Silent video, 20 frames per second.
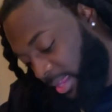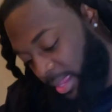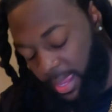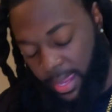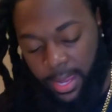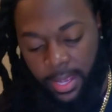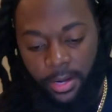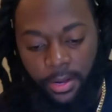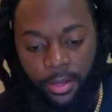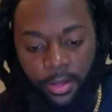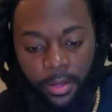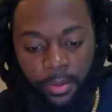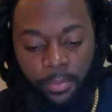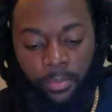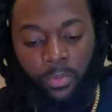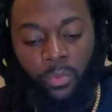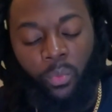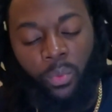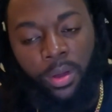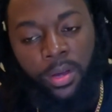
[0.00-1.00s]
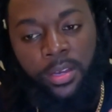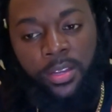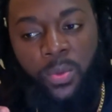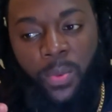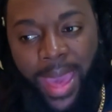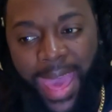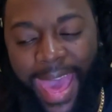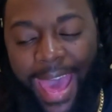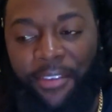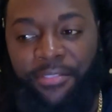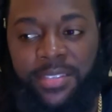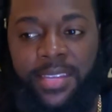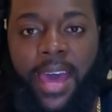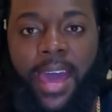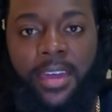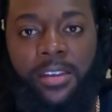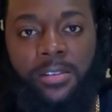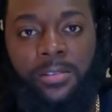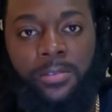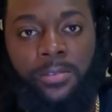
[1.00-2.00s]
And um, when you have
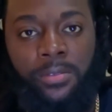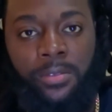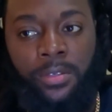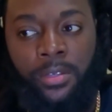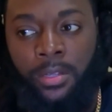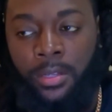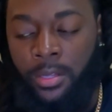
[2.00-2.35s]
Tidal,